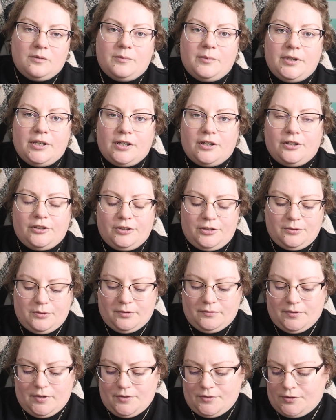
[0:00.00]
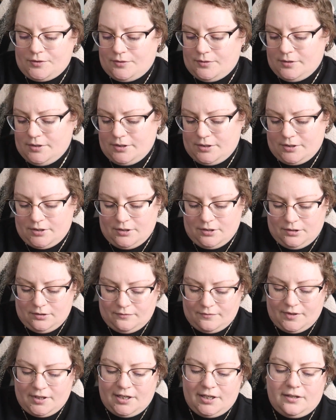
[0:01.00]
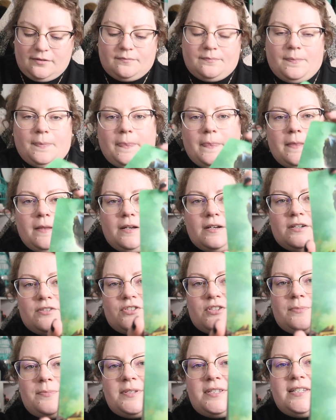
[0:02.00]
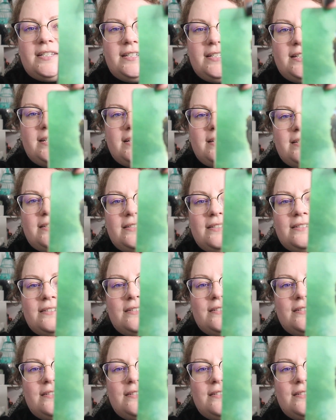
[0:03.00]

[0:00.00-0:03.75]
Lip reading: We all know a rose quartz girl, right? Here's obsidian.